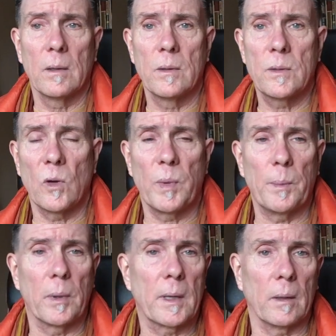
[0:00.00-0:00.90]
so
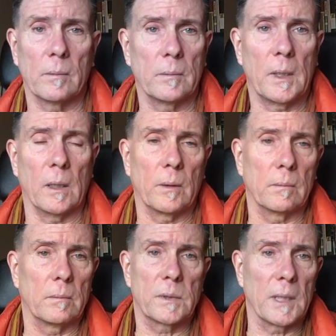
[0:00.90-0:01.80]
people can, you know,
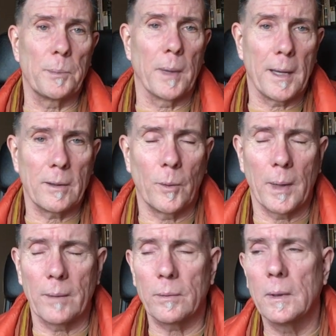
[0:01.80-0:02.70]
sleep late or
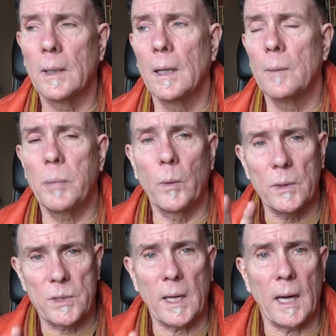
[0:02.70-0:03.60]
whatever. But we'll
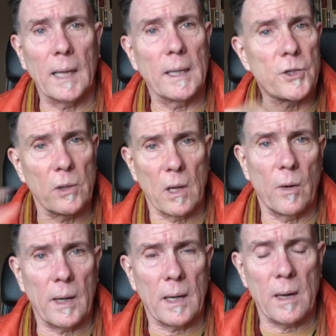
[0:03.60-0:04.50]
see. I'll let you
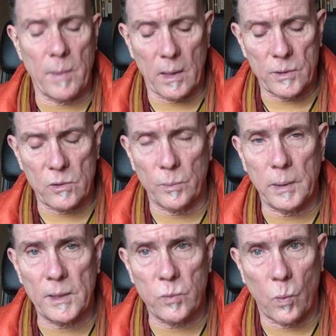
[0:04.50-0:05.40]
know in an email soon.
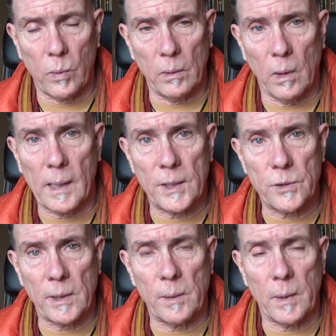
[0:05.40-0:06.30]
Please look at
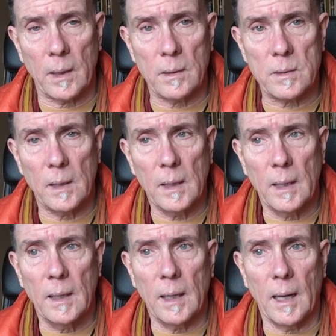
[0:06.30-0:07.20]
your emails.
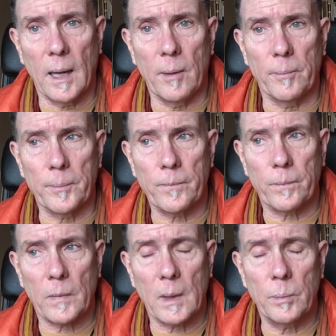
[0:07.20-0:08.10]

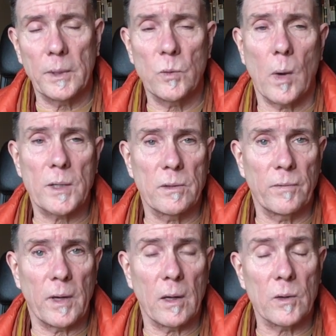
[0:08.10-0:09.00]
Please watch the
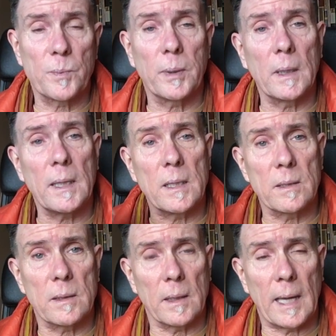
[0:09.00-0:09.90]
videos.
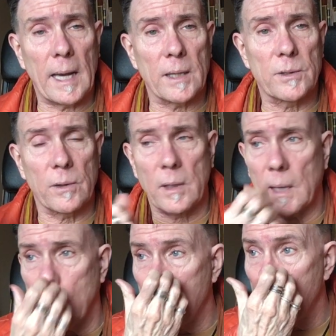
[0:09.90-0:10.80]
Please answer
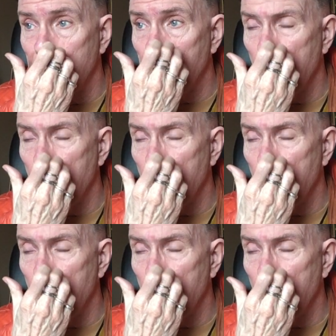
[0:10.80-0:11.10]
the